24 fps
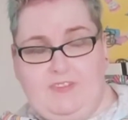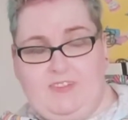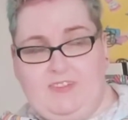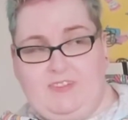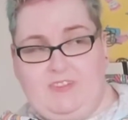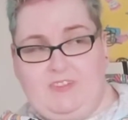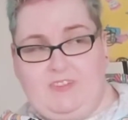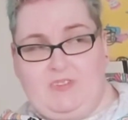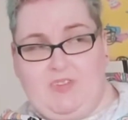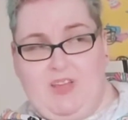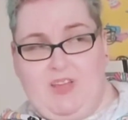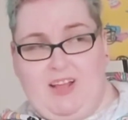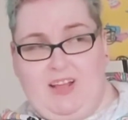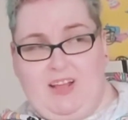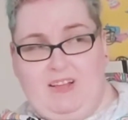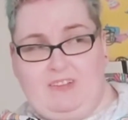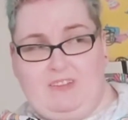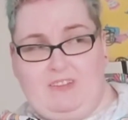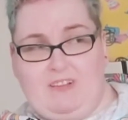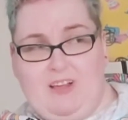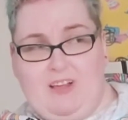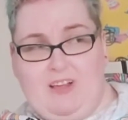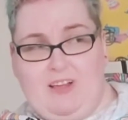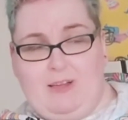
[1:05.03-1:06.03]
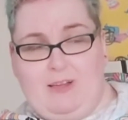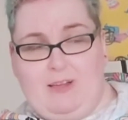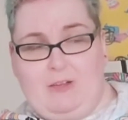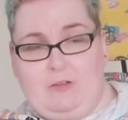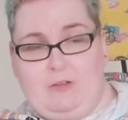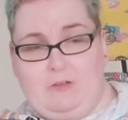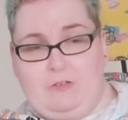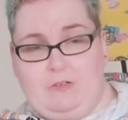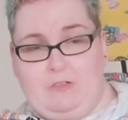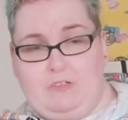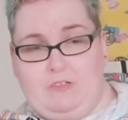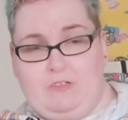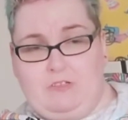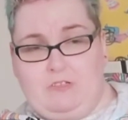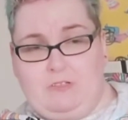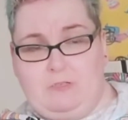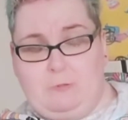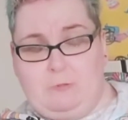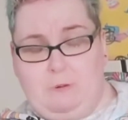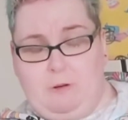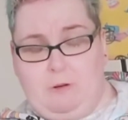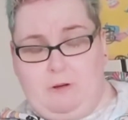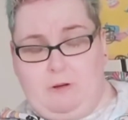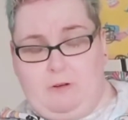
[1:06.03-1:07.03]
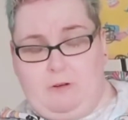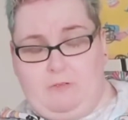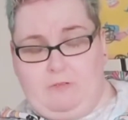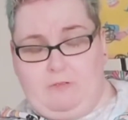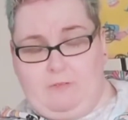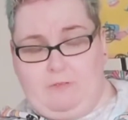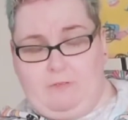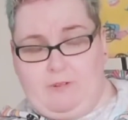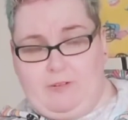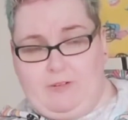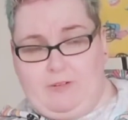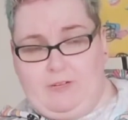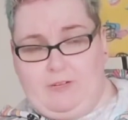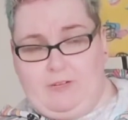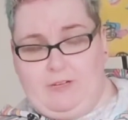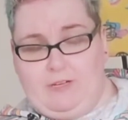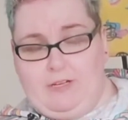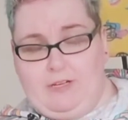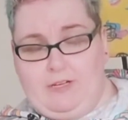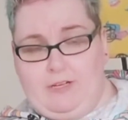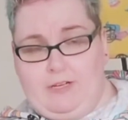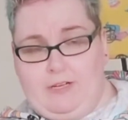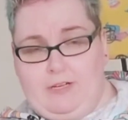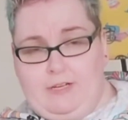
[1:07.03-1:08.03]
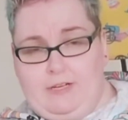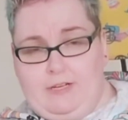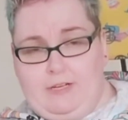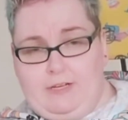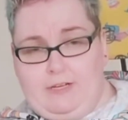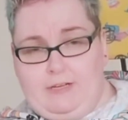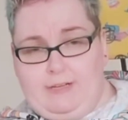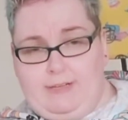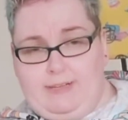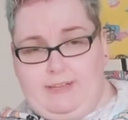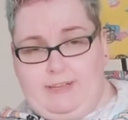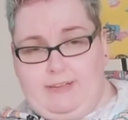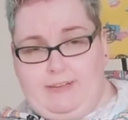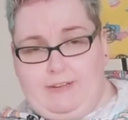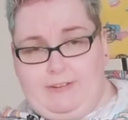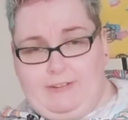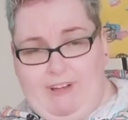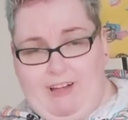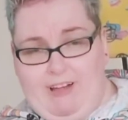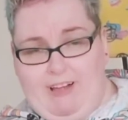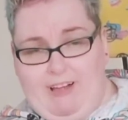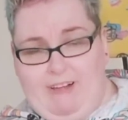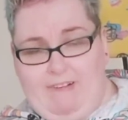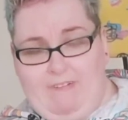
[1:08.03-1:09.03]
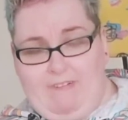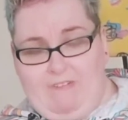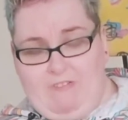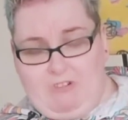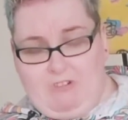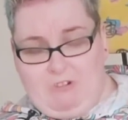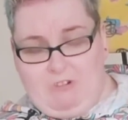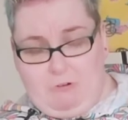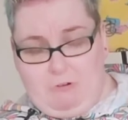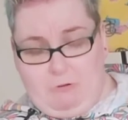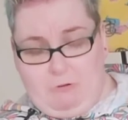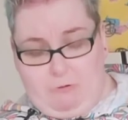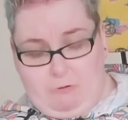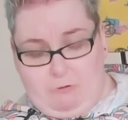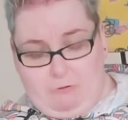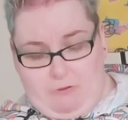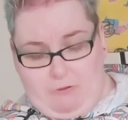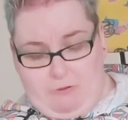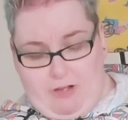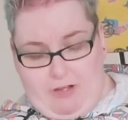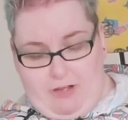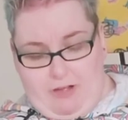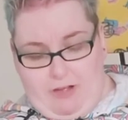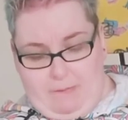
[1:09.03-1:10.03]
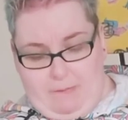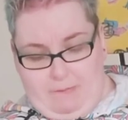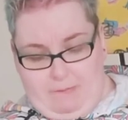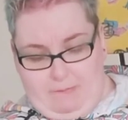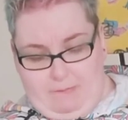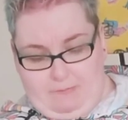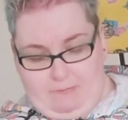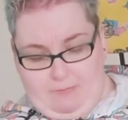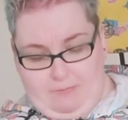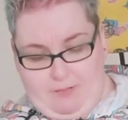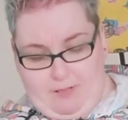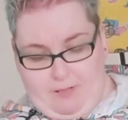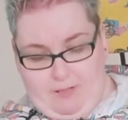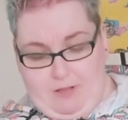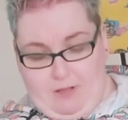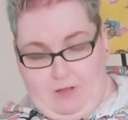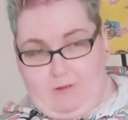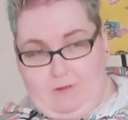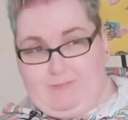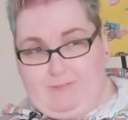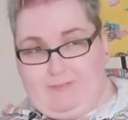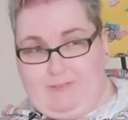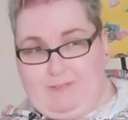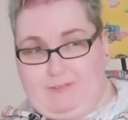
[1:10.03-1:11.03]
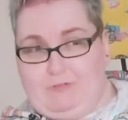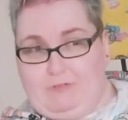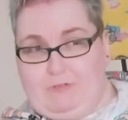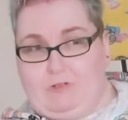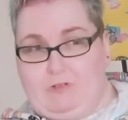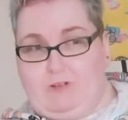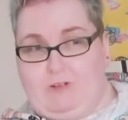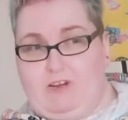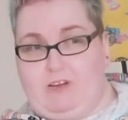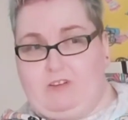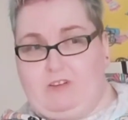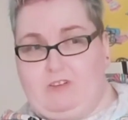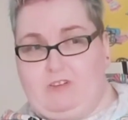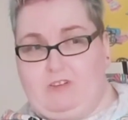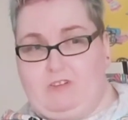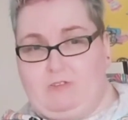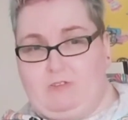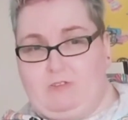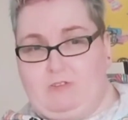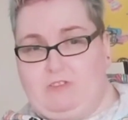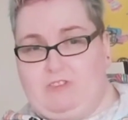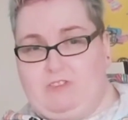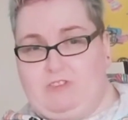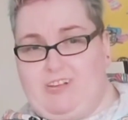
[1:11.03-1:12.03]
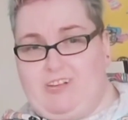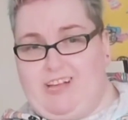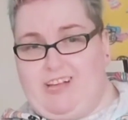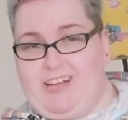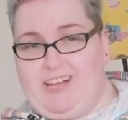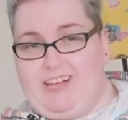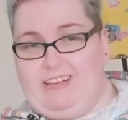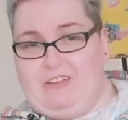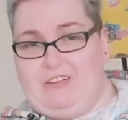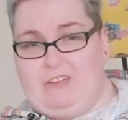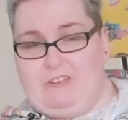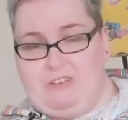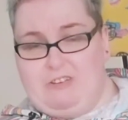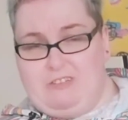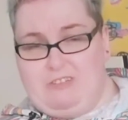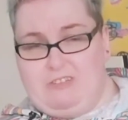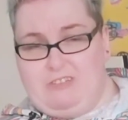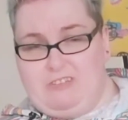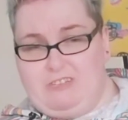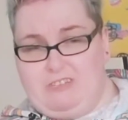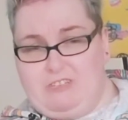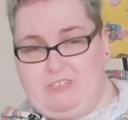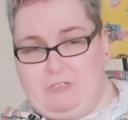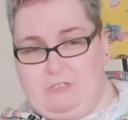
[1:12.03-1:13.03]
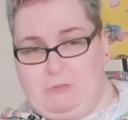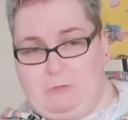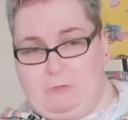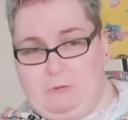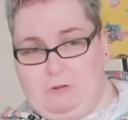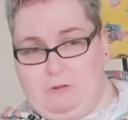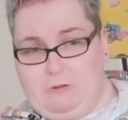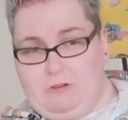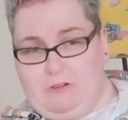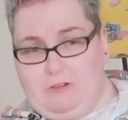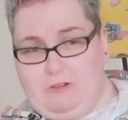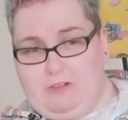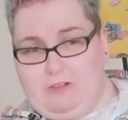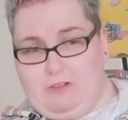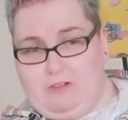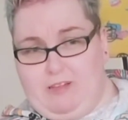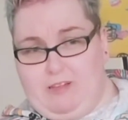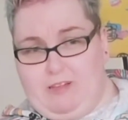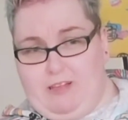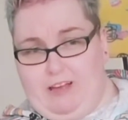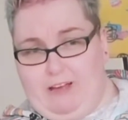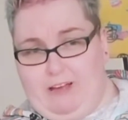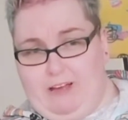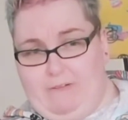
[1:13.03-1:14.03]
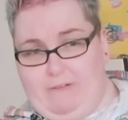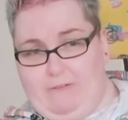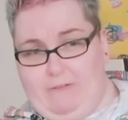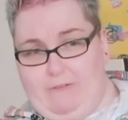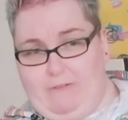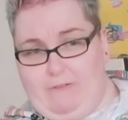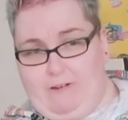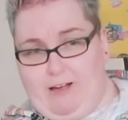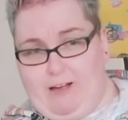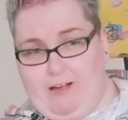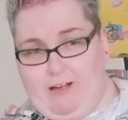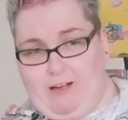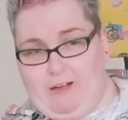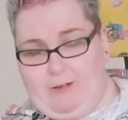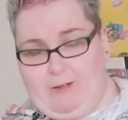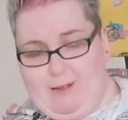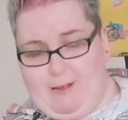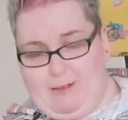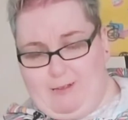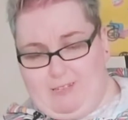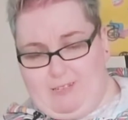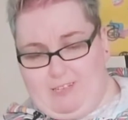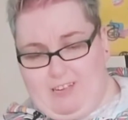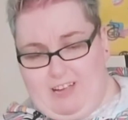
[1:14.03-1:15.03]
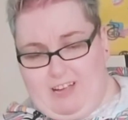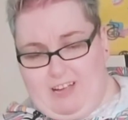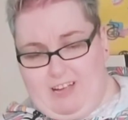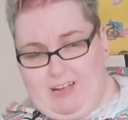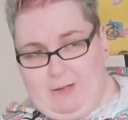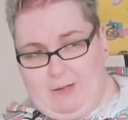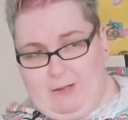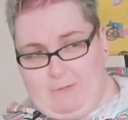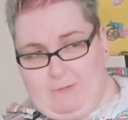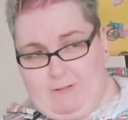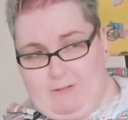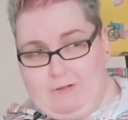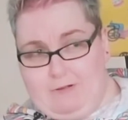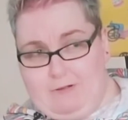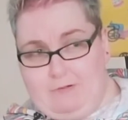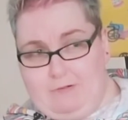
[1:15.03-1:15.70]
things that I use as part of my daily life. So before I showed you it in use, I just wanted to have a quick chat about